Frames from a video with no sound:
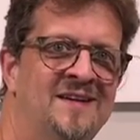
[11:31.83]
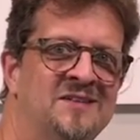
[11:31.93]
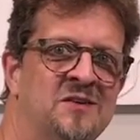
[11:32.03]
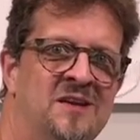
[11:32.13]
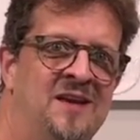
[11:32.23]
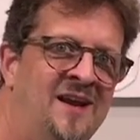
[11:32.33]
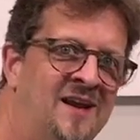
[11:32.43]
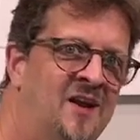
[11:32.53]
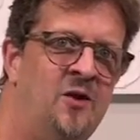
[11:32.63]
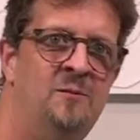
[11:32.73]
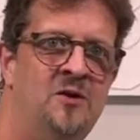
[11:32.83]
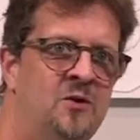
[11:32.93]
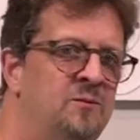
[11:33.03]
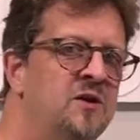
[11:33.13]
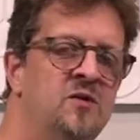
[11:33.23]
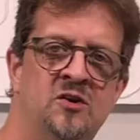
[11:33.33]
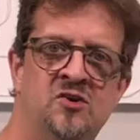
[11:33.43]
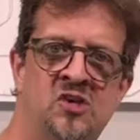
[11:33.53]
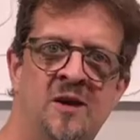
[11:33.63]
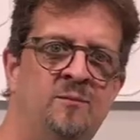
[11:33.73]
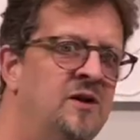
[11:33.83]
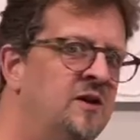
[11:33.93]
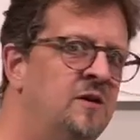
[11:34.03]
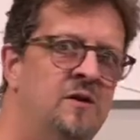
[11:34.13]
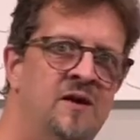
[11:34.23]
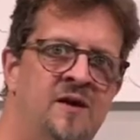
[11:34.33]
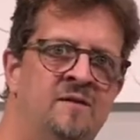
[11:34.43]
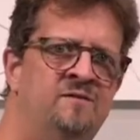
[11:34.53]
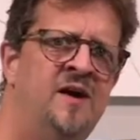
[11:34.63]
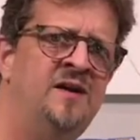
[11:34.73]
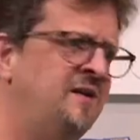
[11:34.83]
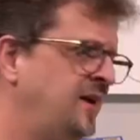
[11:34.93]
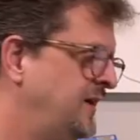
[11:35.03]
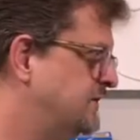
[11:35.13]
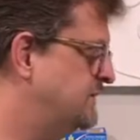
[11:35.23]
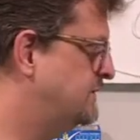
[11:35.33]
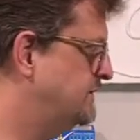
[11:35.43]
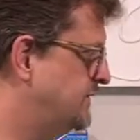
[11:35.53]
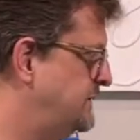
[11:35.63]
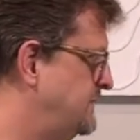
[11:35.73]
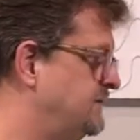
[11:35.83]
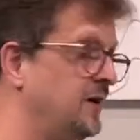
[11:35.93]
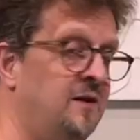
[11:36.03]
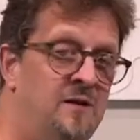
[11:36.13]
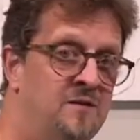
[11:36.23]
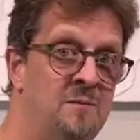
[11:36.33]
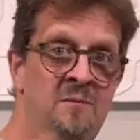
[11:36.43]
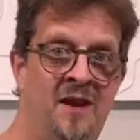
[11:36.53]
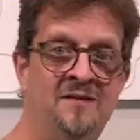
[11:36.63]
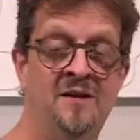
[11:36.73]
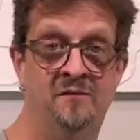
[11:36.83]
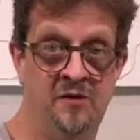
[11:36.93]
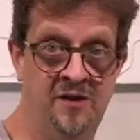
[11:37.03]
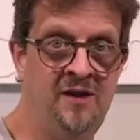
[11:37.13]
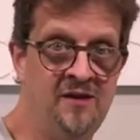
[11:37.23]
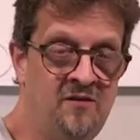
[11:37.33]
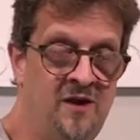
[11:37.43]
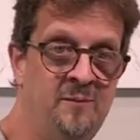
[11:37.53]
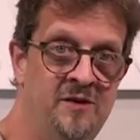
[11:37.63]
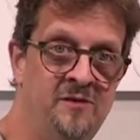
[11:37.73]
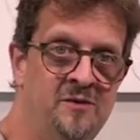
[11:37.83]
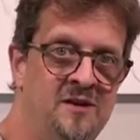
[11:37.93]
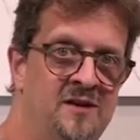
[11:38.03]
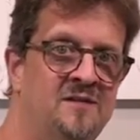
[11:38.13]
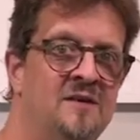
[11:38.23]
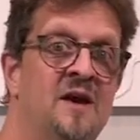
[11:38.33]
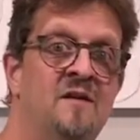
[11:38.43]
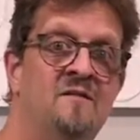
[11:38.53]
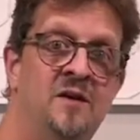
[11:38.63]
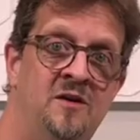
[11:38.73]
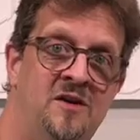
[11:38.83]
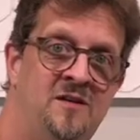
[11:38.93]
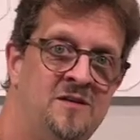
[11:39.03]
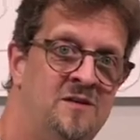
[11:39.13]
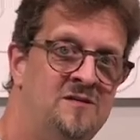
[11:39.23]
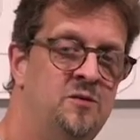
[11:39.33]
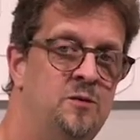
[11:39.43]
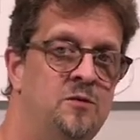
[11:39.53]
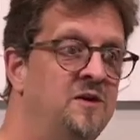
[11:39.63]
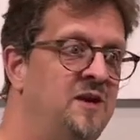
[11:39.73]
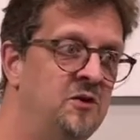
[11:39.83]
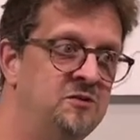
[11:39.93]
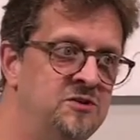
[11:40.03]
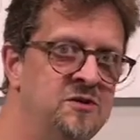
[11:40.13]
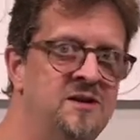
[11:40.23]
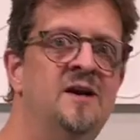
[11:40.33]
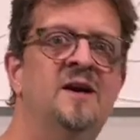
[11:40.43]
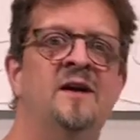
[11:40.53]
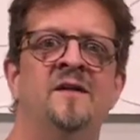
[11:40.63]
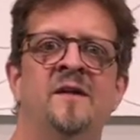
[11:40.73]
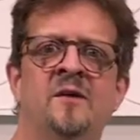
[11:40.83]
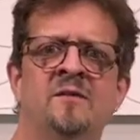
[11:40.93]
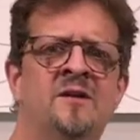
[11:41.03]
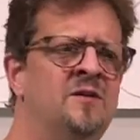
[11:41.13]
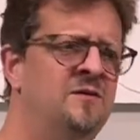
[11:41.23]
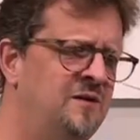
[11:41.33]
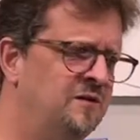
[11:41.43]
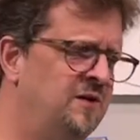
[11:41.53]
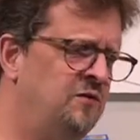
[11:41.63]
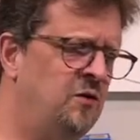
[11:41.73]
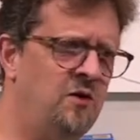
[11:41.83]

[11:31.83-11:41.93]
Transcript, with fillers: so then they can help me go be a good champion and and find the answers from the different. And it's amazing if you can get a champion doing this and teach them this tool and they go do it. They'll they'll they'll give you